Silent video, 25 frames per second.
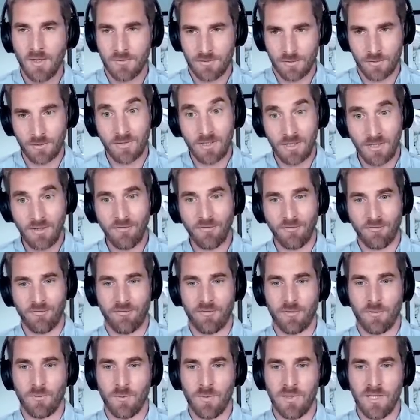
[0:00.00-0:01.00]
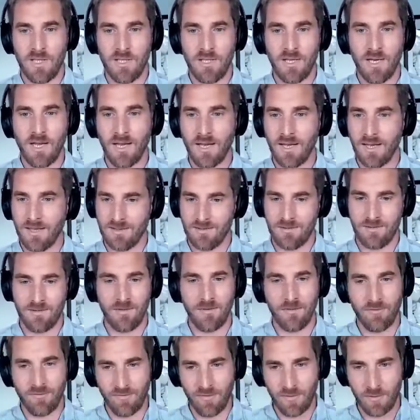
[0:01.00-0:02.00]
So if we had
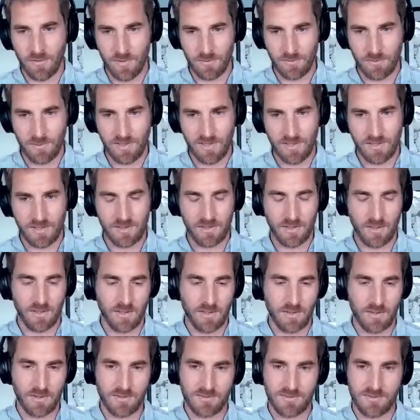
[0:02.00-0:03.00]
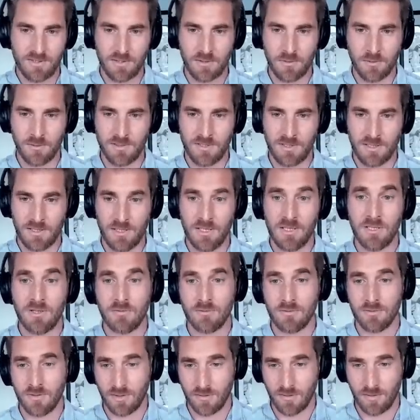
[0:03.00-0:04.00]
a very big uh, security
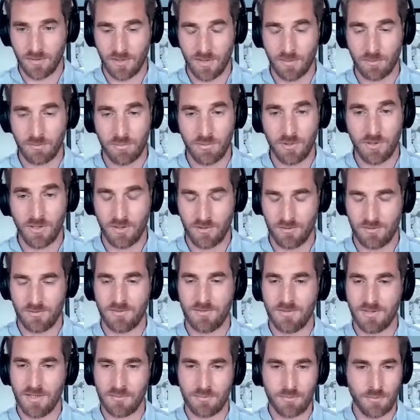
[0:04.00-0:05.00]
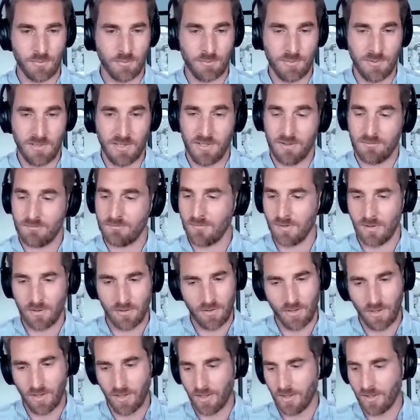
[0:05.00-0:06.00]
issue on, on our product, that would be
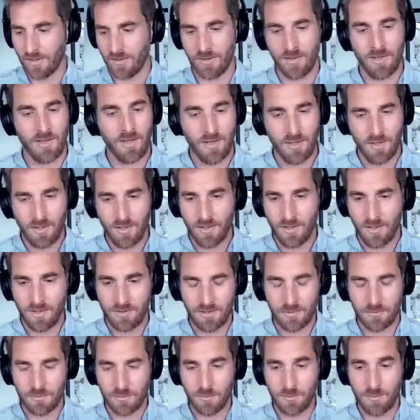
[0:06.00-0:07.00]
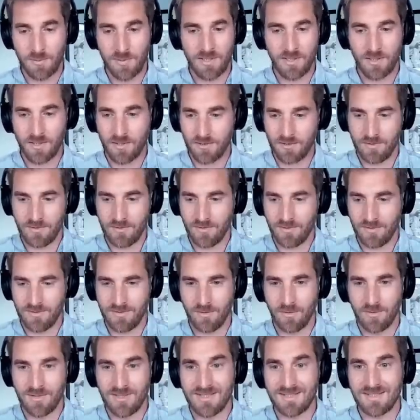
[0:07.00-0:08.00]
uh, that would be a,
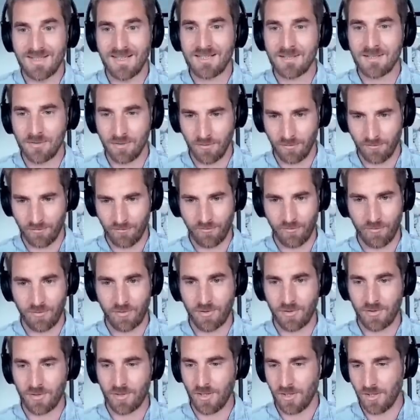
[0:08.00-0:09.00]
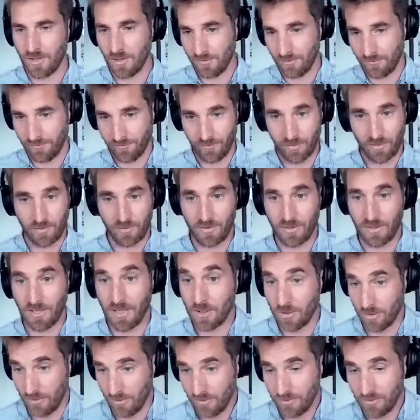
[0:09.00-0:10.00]
a disaster for, for
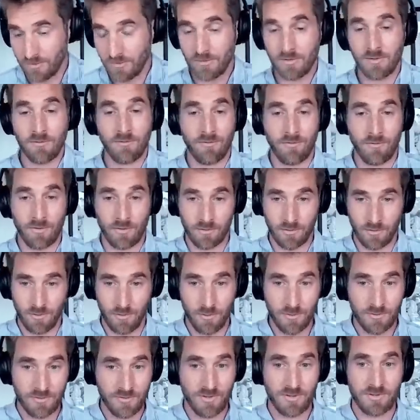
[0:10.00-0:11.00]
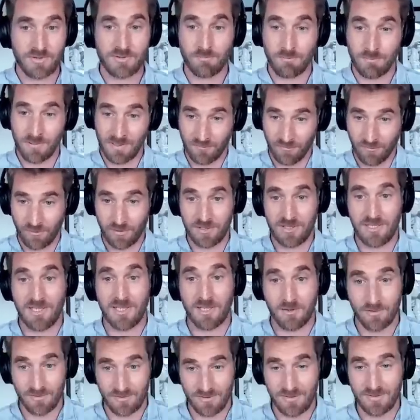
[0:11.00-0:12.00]
Ledger, for the users, but for the
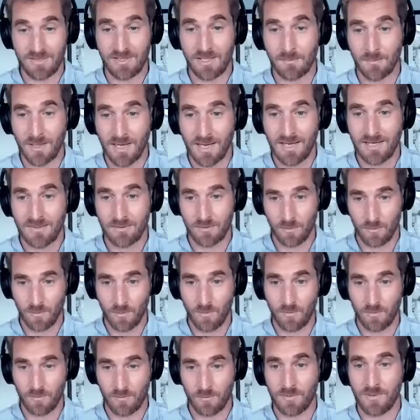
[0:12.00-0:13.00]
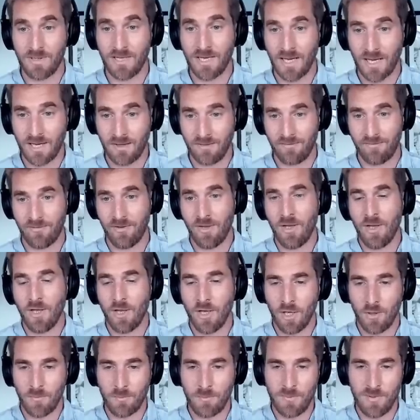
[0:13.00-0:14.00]
ecosystem as a whole. We have
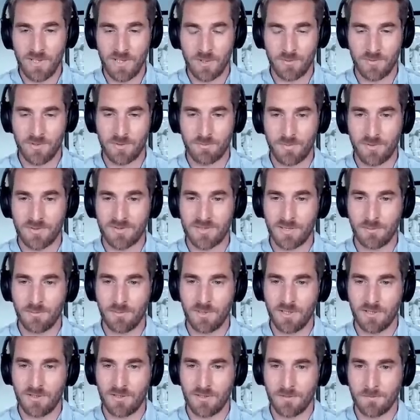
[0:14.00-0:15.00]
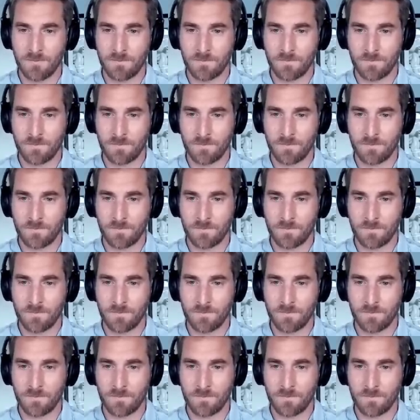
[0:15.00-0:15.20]
a big responsibility.